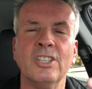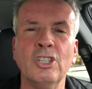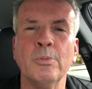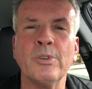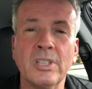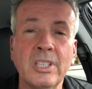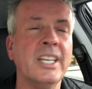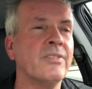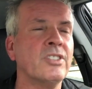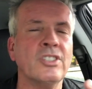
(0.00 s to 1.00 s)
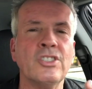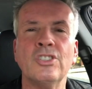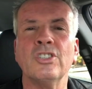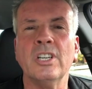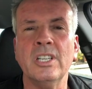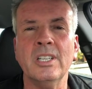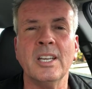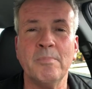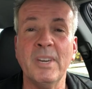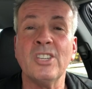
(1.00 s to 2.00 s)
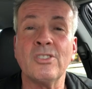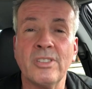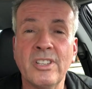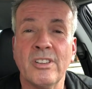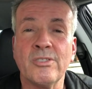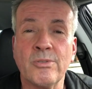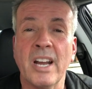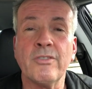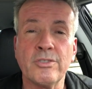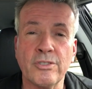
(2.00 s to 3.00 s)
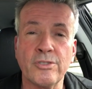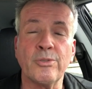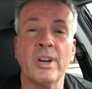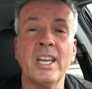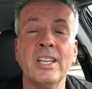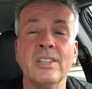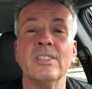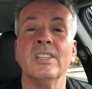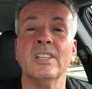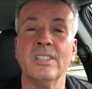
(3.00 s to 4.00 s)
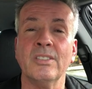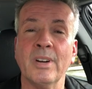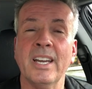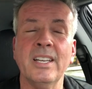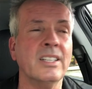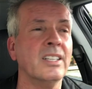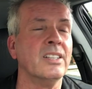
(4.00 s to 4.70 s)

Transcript: Uber and Lyft should make sure that their drivers are trained, right?